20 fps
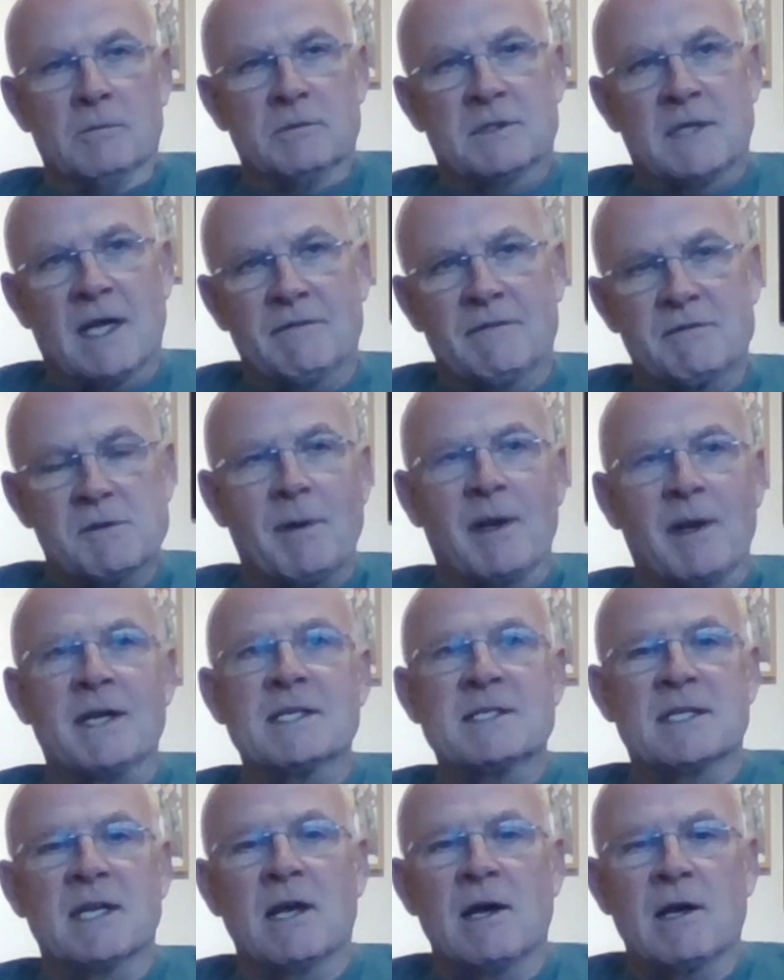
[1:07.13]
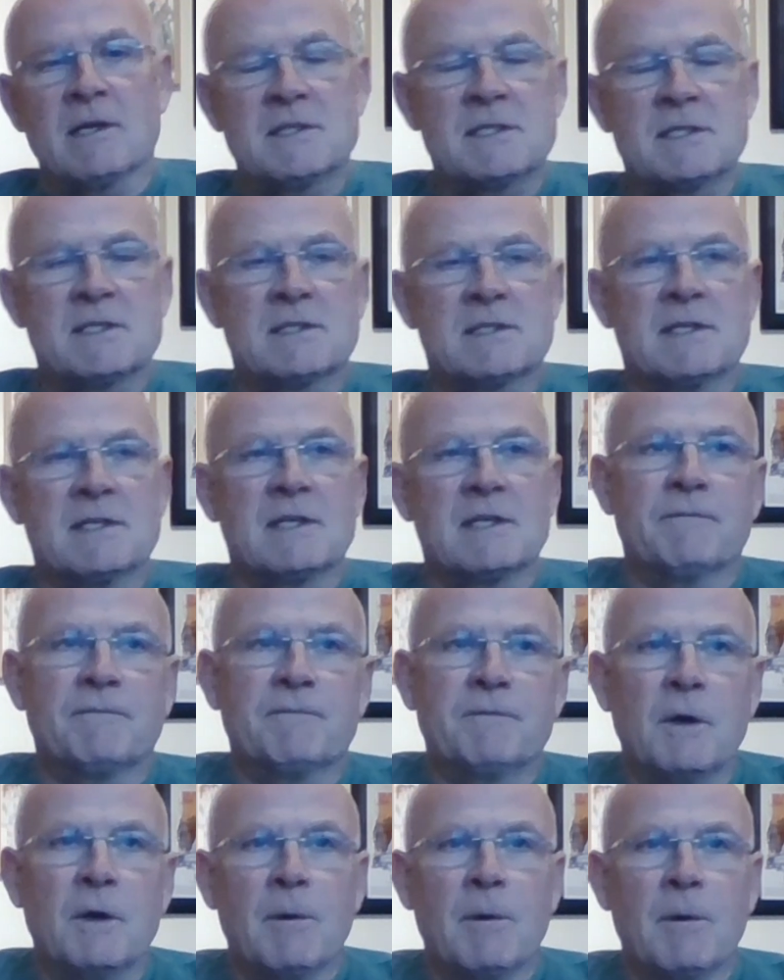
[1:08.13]
Taff spent his last
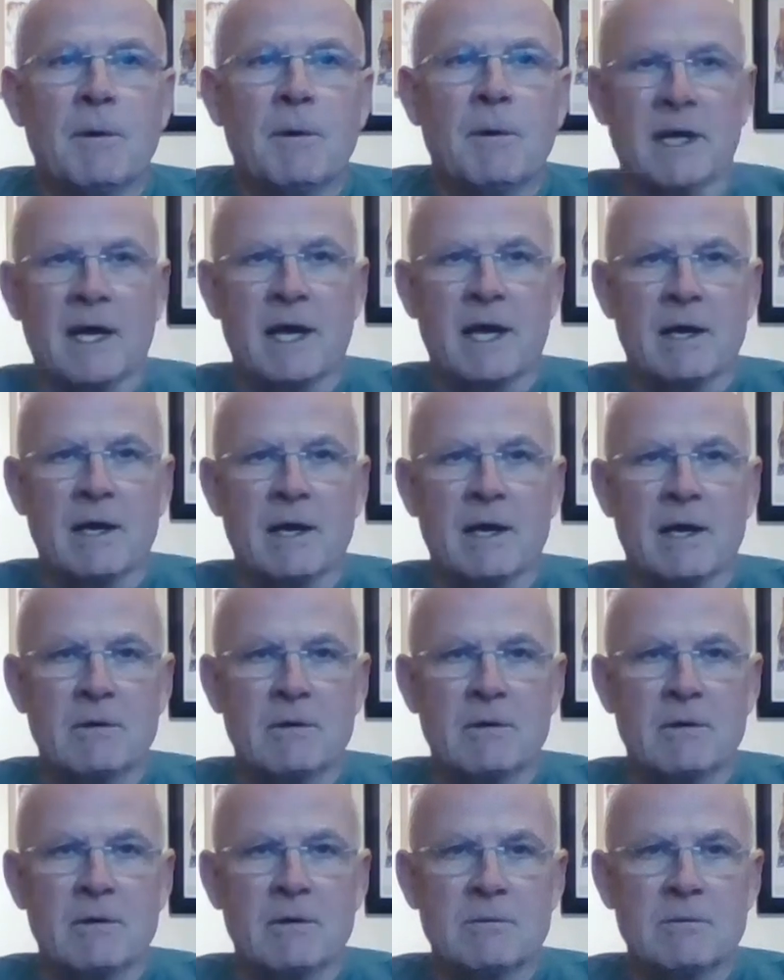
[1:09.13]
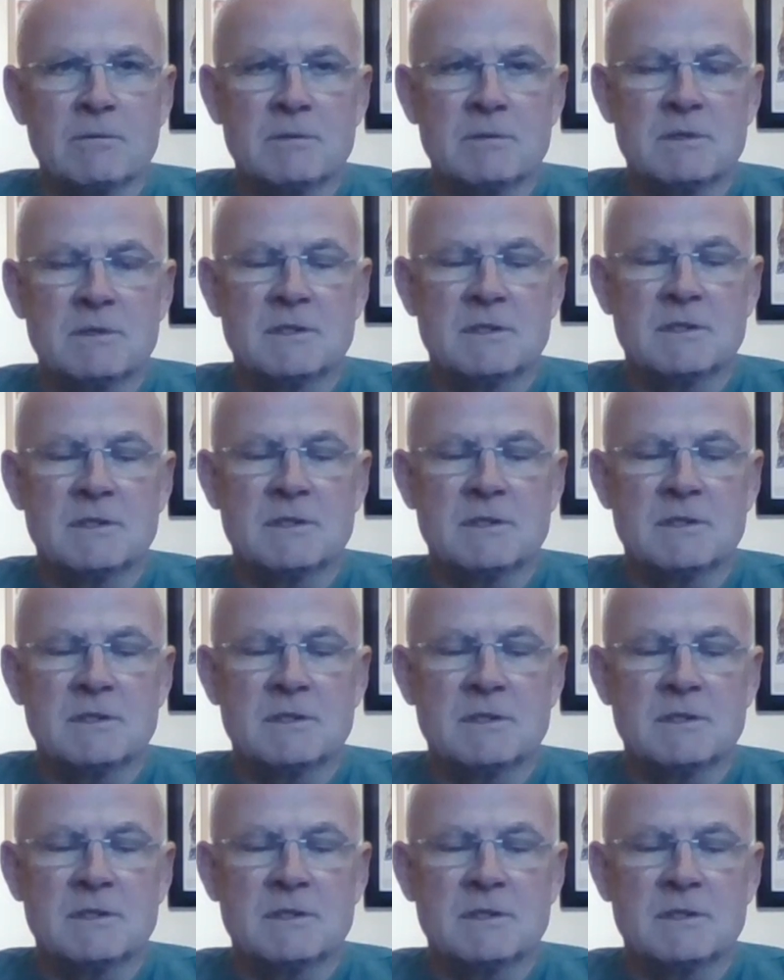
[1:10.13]
few hours in Sobell House,
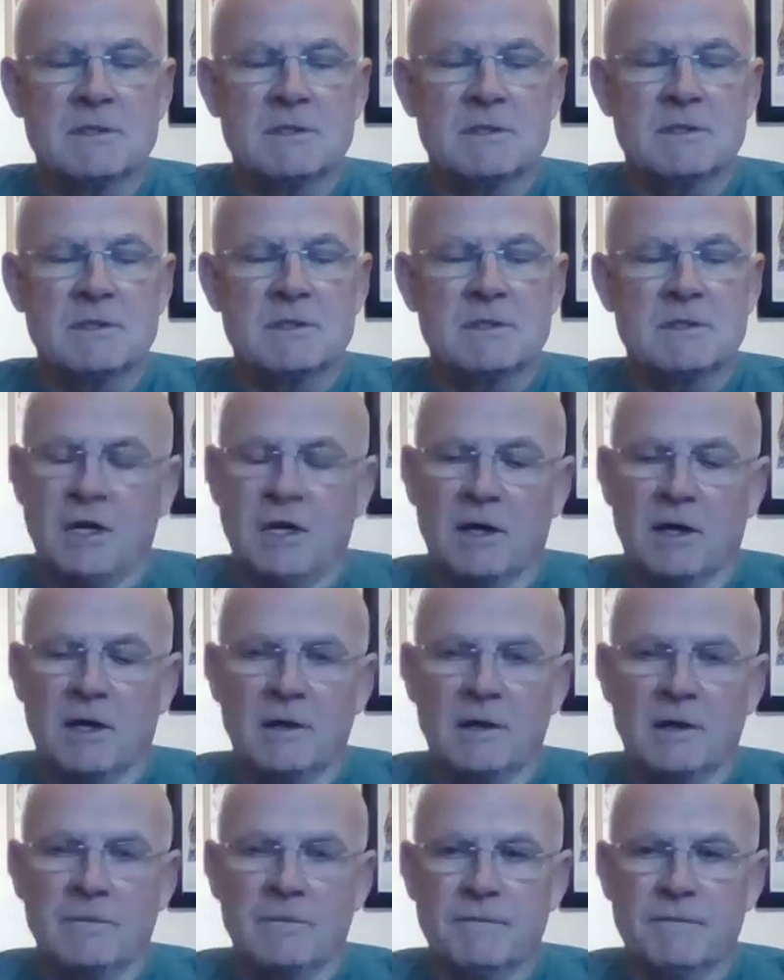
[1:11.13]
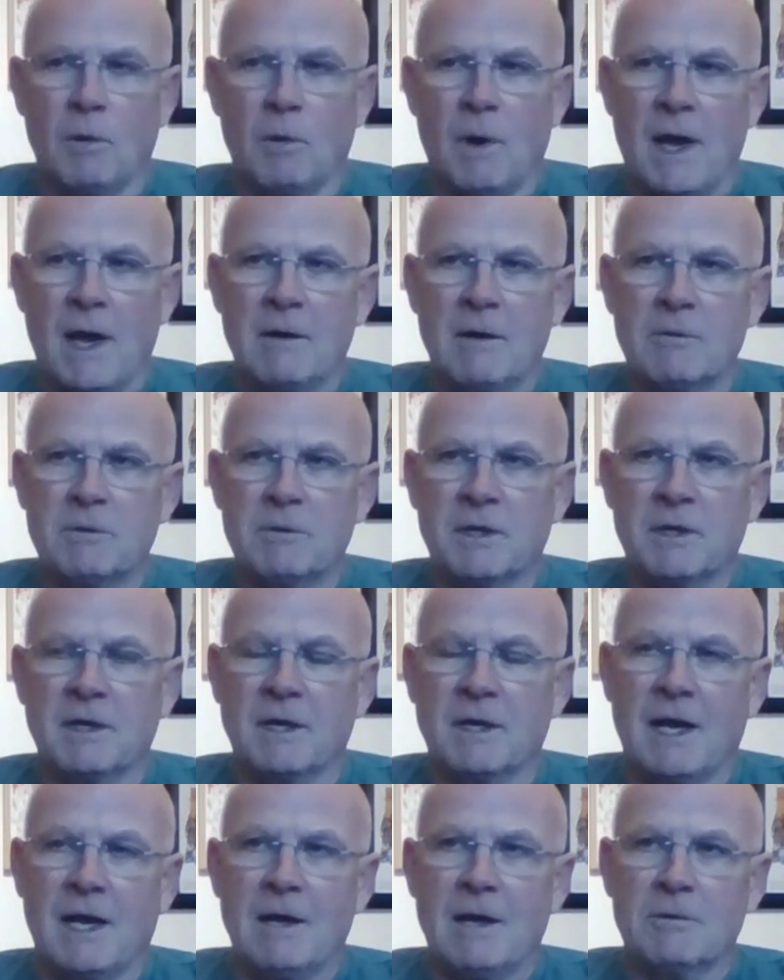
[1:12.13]
and I kind of
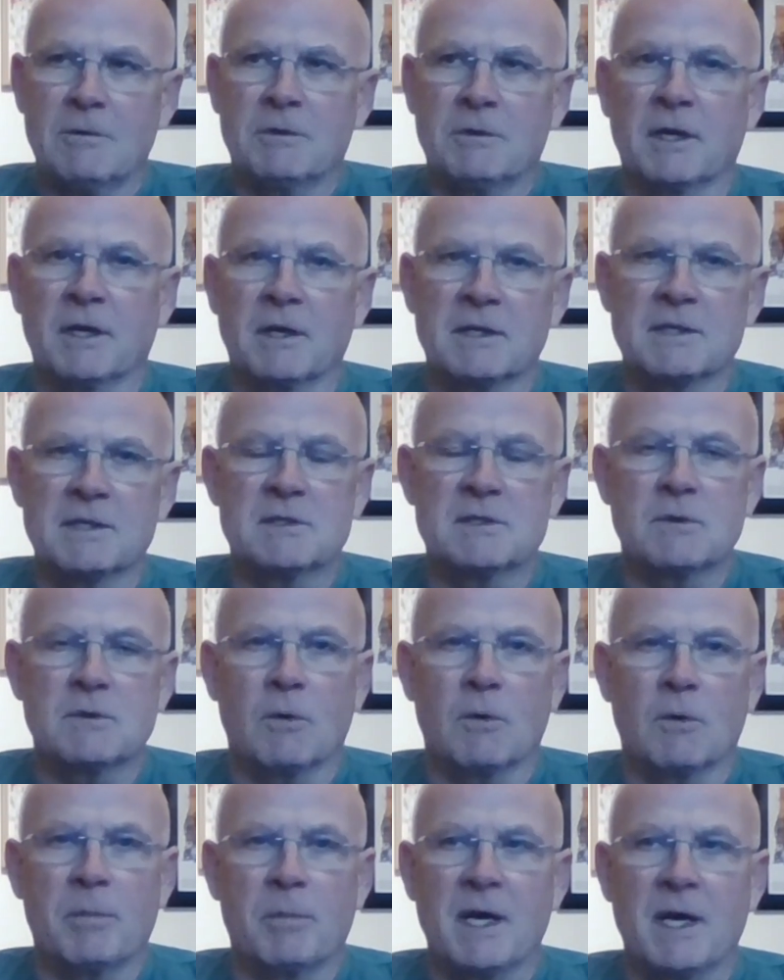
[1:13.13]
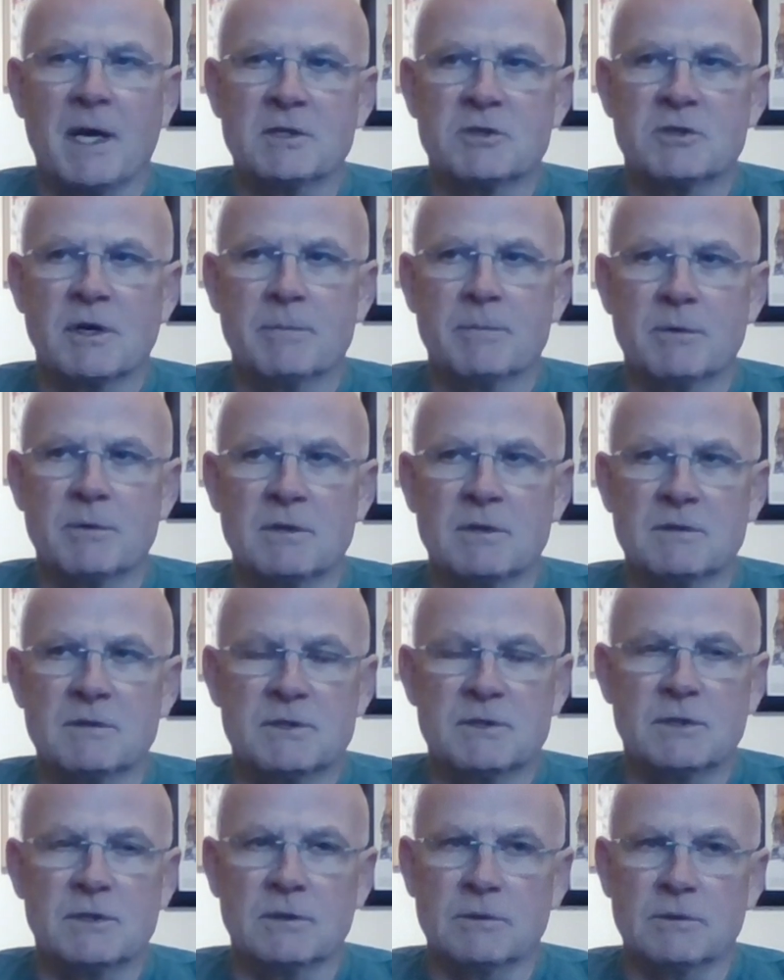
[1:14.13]
thought, how can I sort of pay
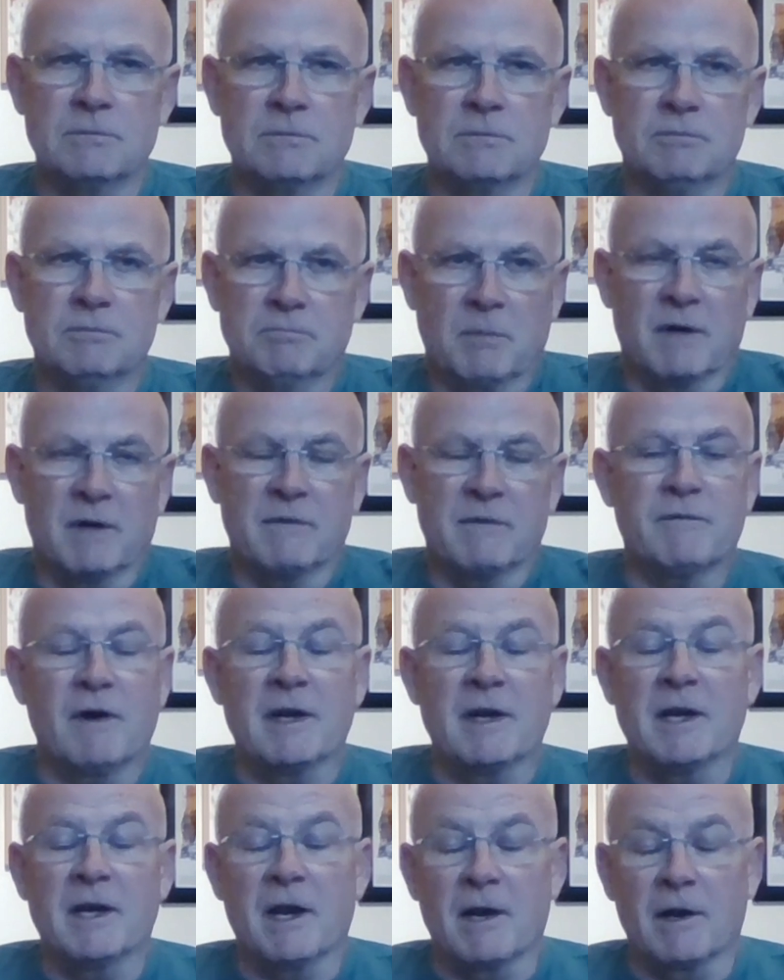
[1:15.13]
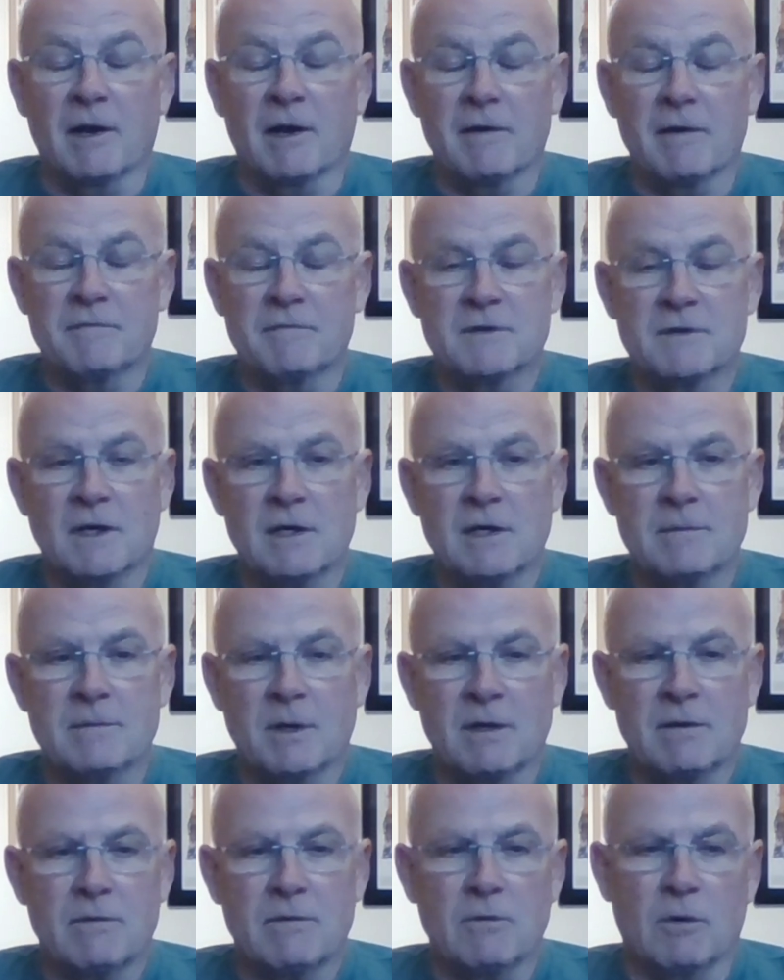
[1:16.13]
tribute to my friend in a
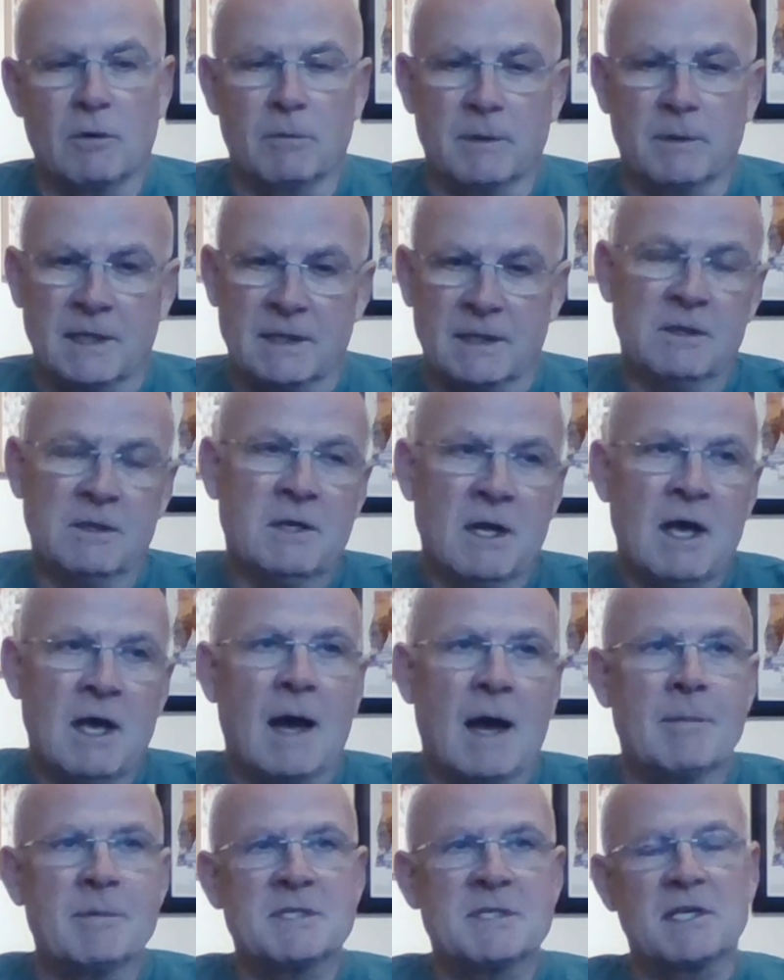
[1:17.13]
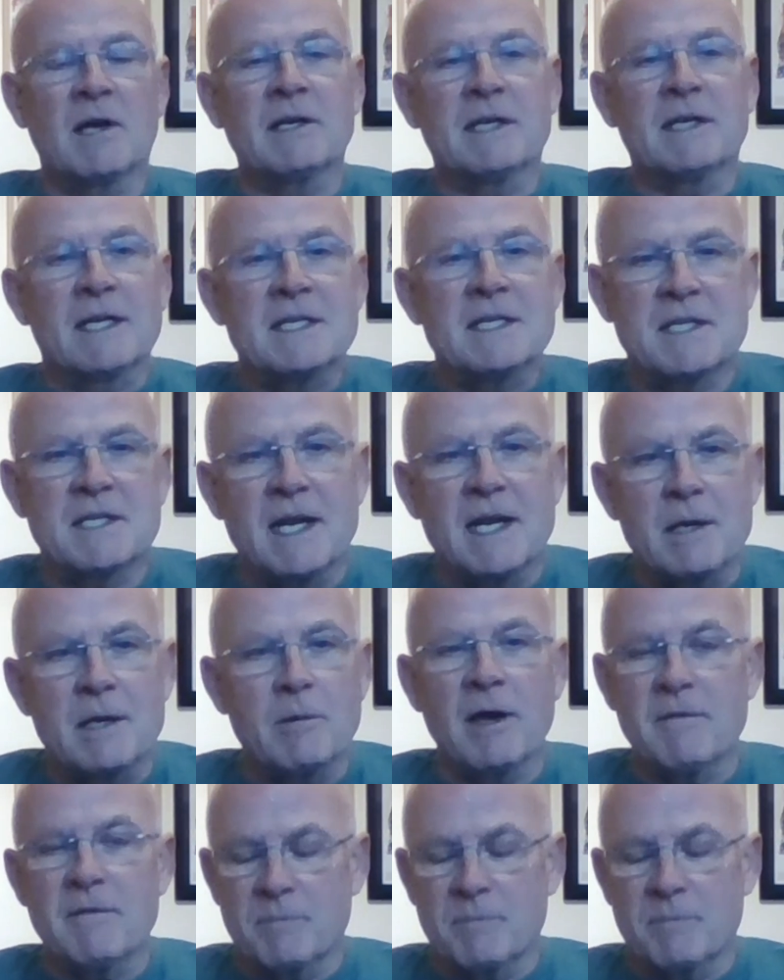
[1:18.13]
lifetime? And I thought, well, I'm a cyclist anyway.